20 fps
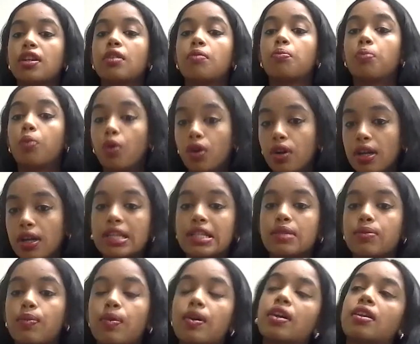And abort
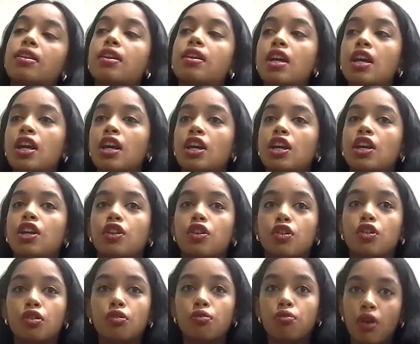is when
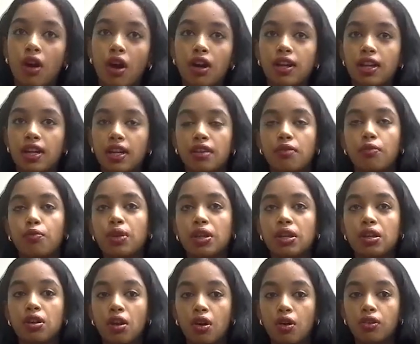your rocket,
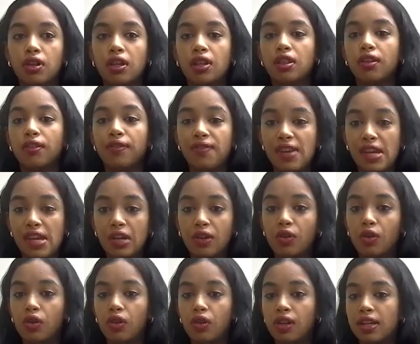we know that the
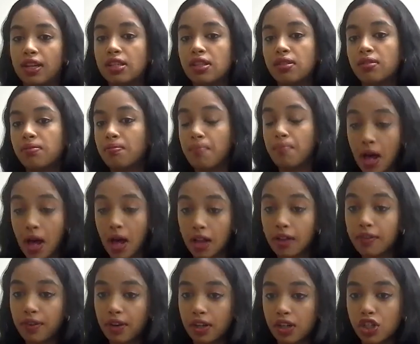vehicle is
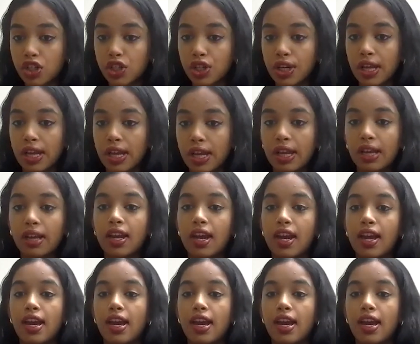malfunctioning,